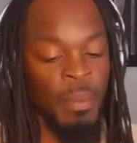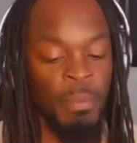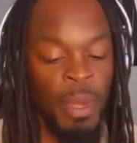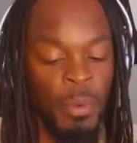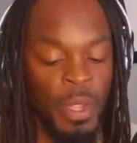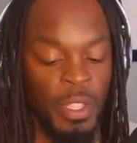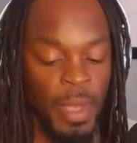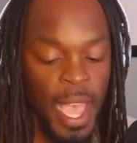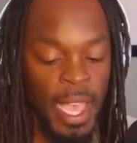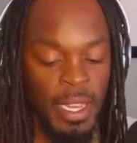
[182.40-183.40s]
But when
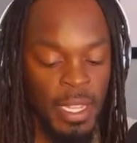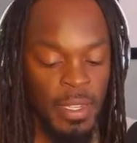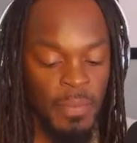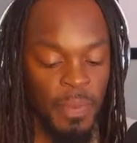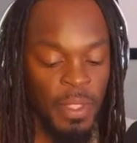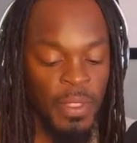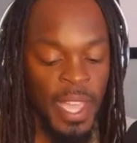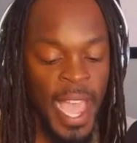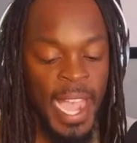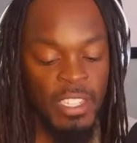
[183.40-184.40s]
you add in
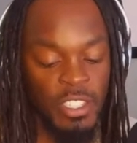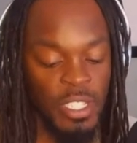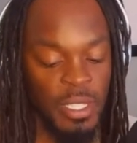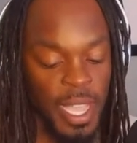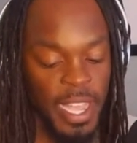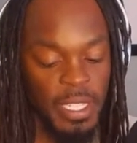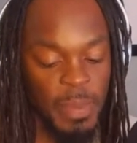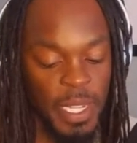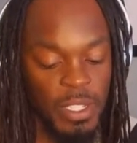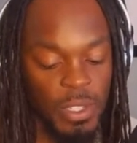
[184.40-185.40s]
the actions
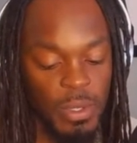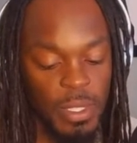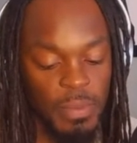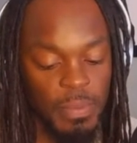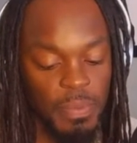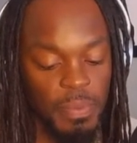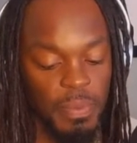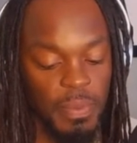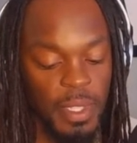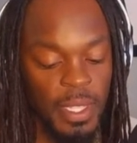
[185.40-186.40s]
aspect to it,
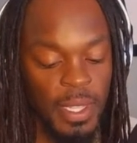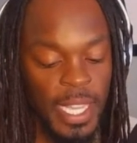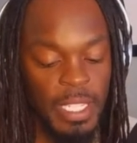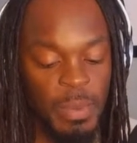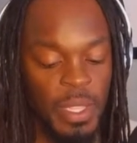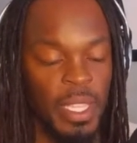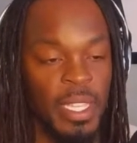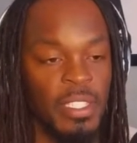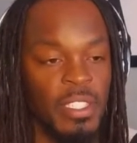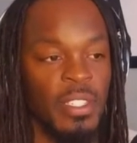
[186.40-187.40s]
that's when
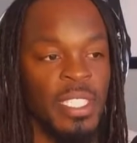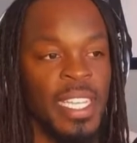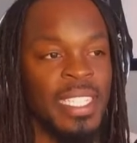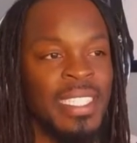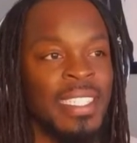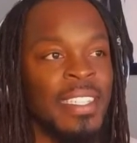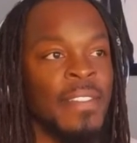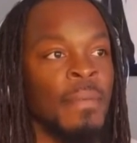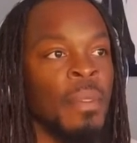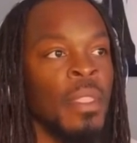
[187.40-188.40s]
things start taking,
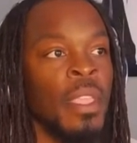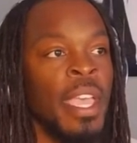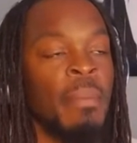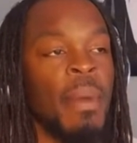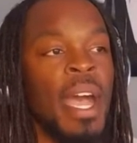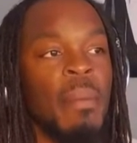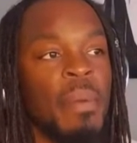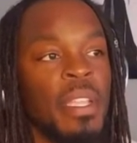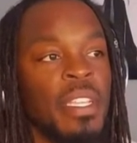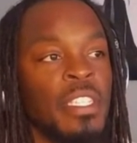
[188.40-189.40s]
in my
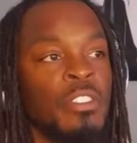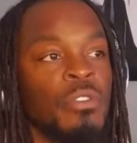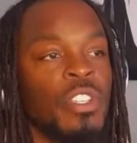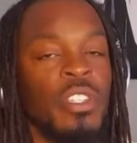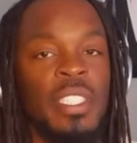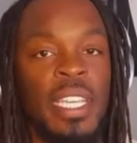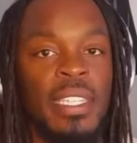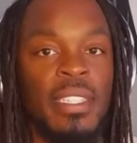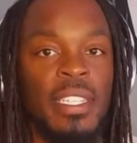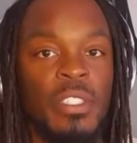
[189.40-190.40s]
opinion, you start
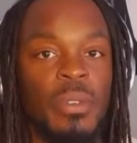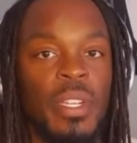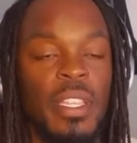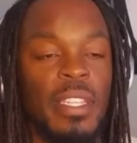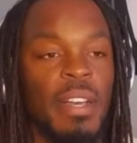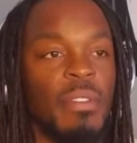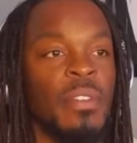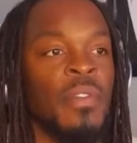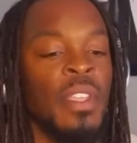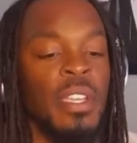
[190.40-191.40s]
taking things to another
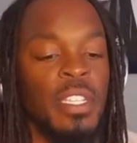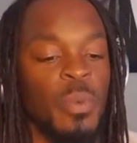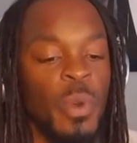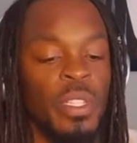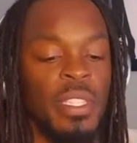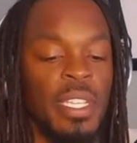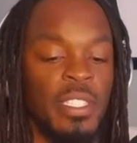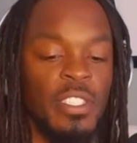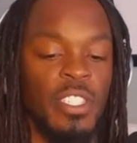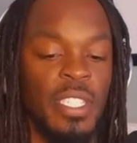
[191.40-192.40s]
level. It's one thing
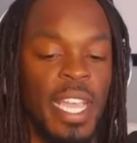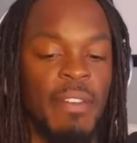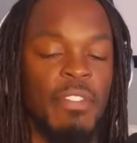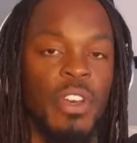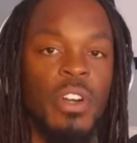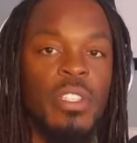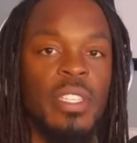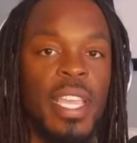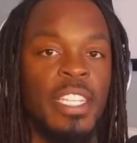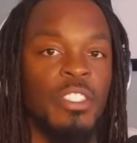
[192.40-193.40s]
to just have
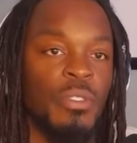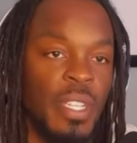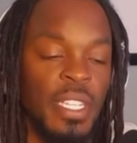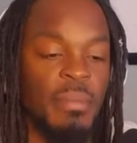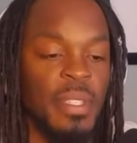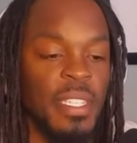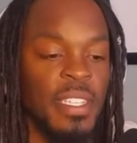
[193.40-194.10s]
thoughts and dreams,